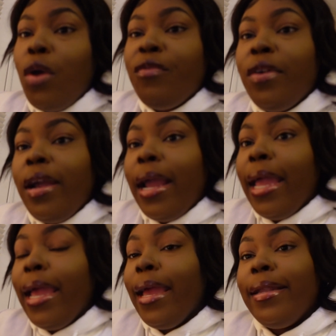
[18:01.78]
over,
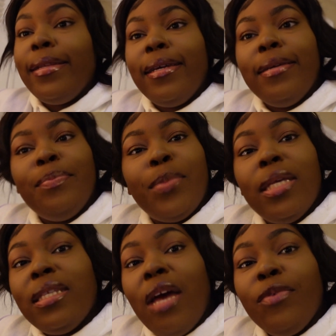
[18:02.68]
and
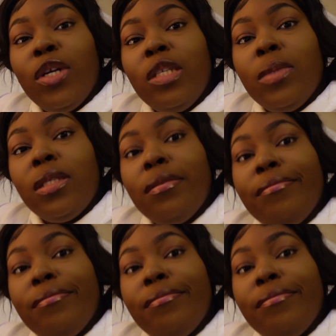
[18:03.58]
it's time for Christmas.